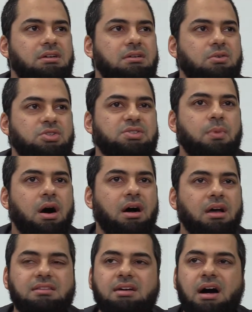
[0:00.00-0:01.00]
or
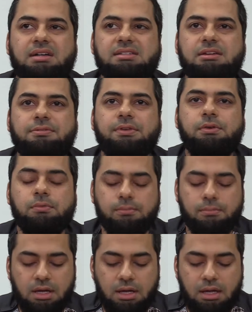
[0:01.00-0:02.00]
smog, a toxic
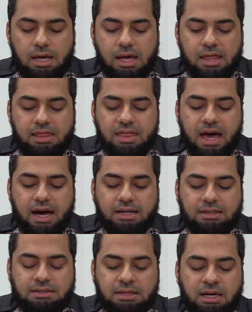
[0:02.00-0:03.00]
fume
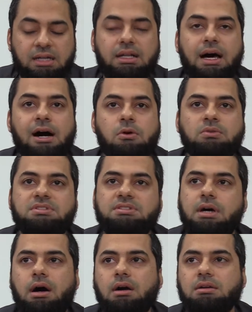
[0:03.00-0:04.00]
that clouds
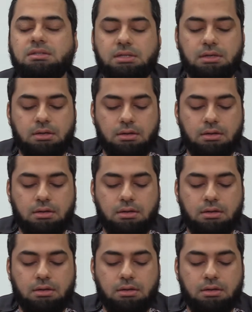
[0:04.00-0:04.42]
the heart